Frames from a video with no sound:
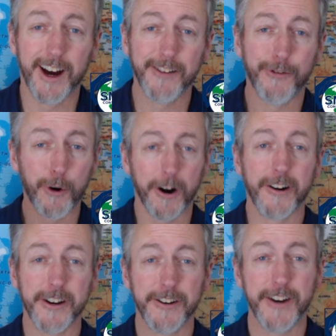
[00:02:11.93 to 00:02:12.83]
for
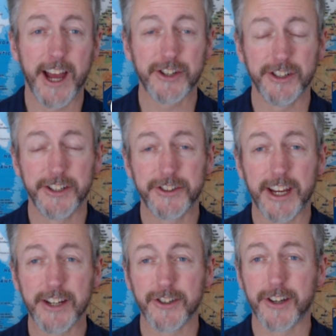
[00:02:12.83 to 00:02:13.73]
our international
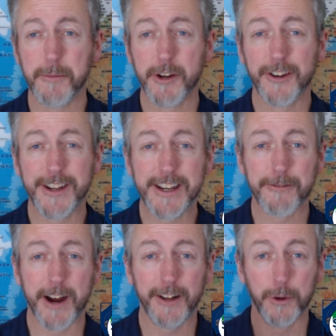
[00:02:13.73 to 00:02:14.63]
education community
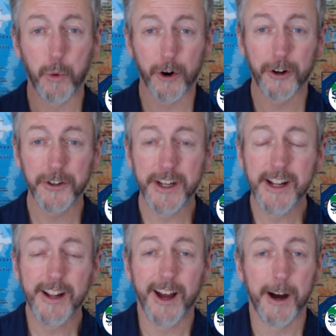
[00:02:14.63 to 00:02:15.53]
around the world,
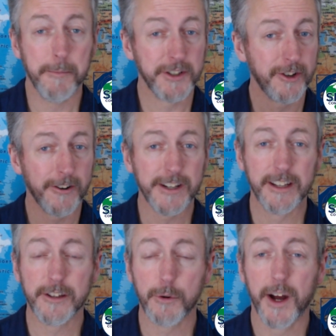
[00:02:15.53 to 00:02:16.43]
majority
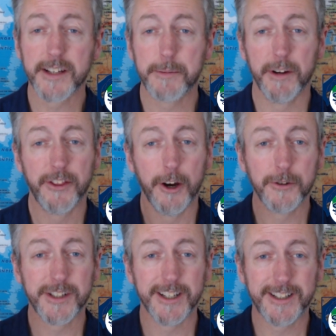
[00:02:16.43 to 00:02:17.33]
in the U.S., but
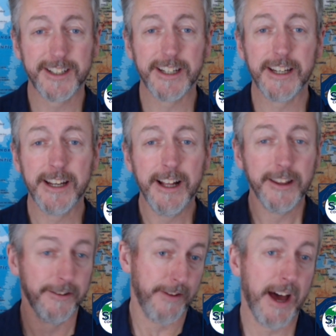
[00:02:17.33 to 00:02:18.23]
those that see
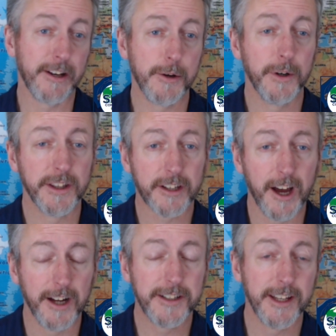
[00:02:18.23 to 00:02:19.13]
the value in the
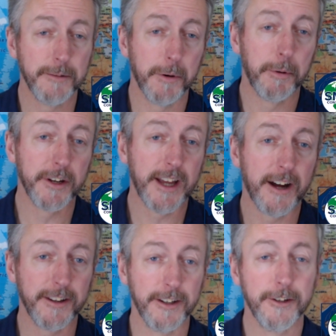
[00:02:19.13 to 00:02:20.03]
content that we're putting
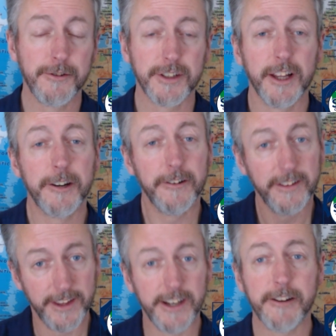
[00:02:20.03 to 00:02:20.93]
out in the newsletter
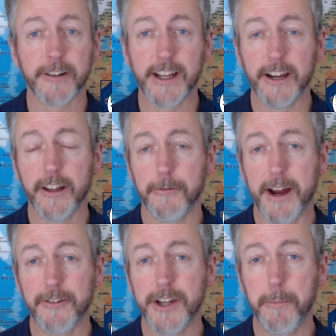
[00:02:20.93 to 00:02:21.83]
and then here again on the
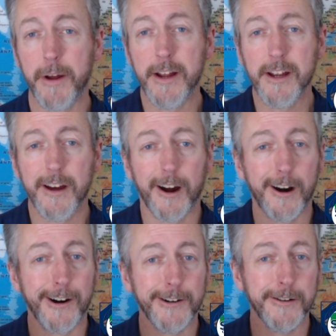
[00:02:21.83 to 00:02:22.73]
Roundup.
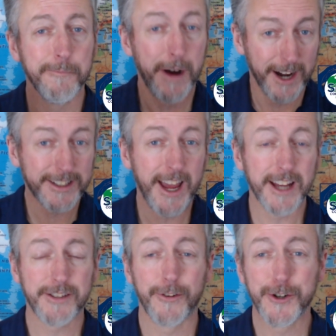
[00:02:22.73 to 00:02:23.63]
Our
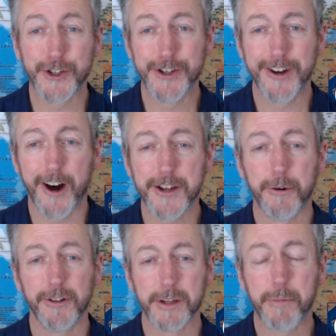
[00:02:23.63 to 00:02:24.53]
podcast version,
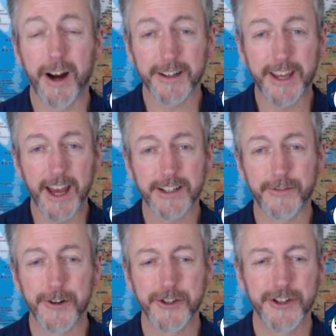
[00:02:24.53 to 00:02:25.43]
audio-only podcast
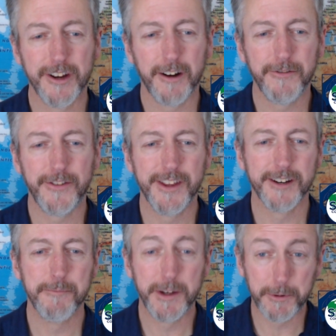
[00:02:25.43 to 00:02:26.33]
version of
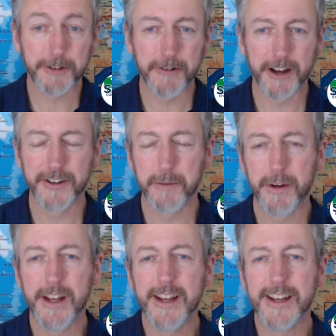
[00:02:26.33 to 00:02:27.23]
the Midweek Roundup
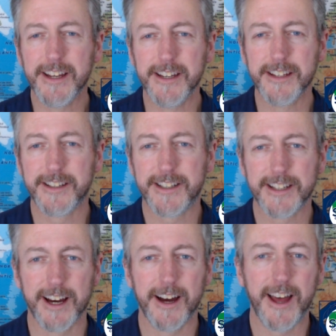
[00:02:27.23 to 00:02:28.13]
is
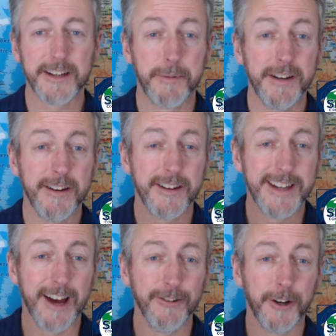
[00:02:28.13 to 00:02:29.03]
has been
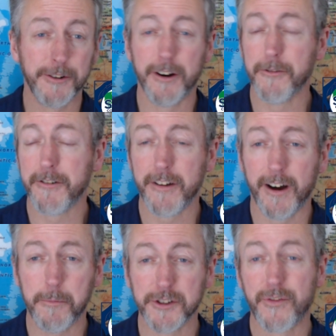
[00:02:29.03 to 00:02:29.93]
downloaded over
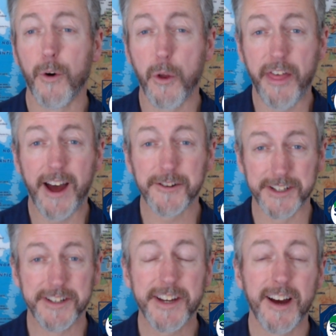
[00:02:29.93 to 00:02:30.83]
almost
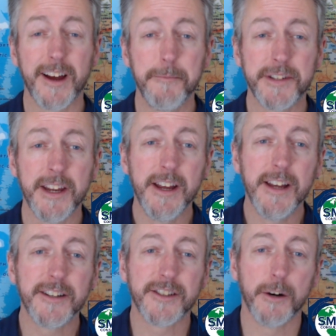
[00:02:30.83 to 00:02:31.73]
4,000 times.
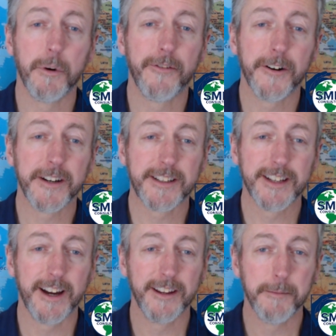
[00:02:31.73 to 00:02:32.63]
So we're very
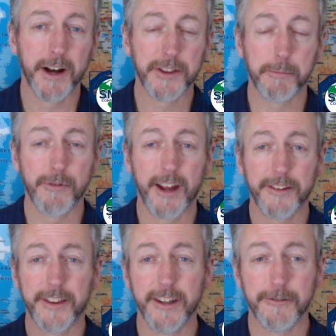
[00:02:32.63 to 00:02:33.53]
excited about the
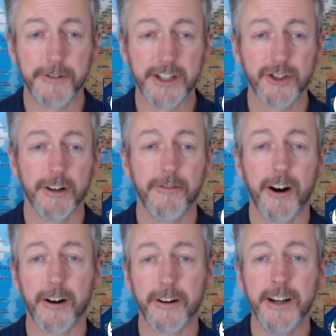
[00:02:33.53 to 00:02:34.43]
breadth and the reach of
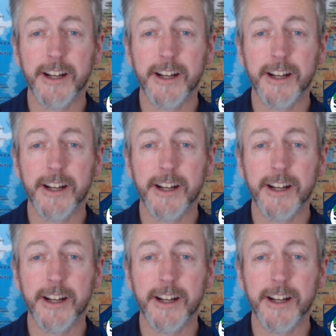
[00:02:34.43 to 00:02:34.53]
our